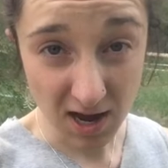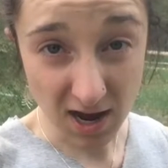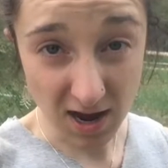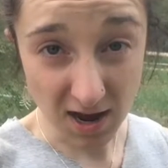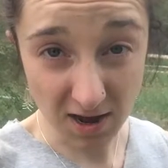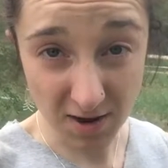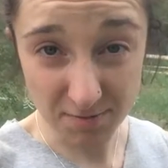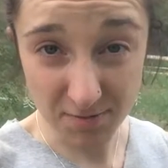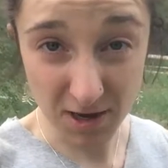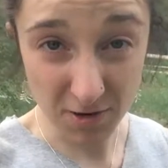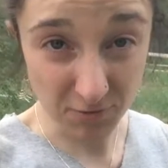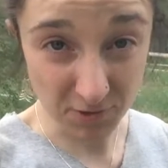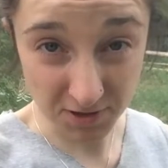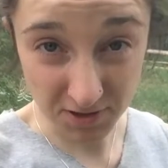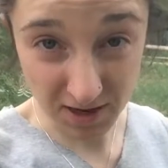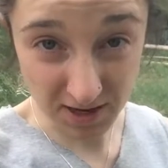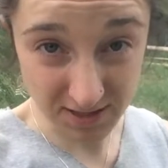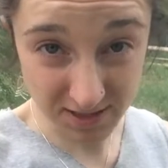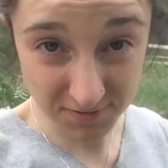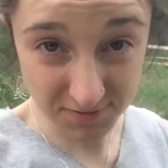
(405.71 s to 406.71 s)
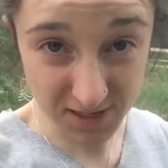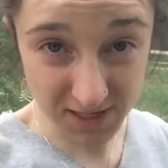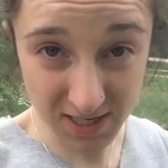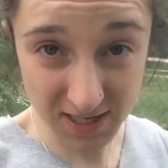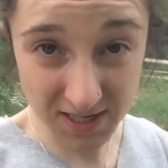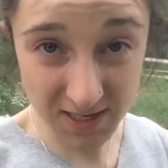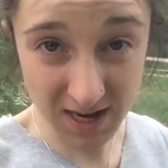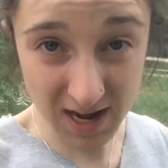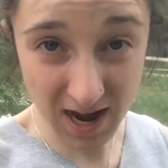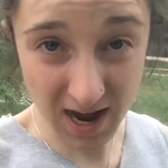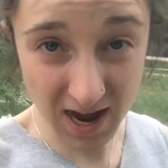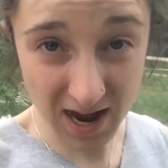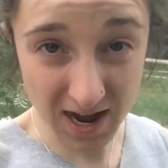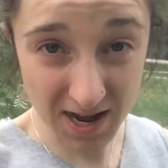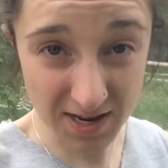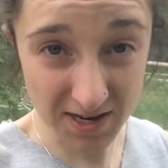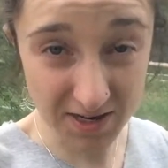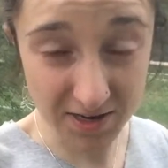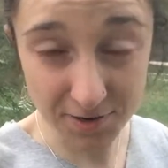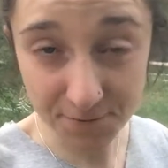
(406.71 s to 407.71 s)
that one last fitting
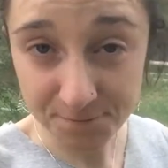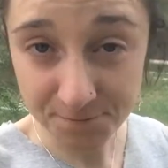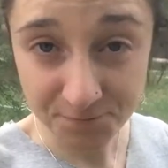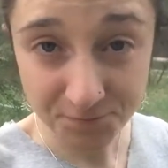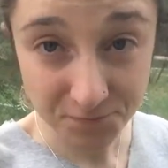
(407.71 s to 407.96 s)
and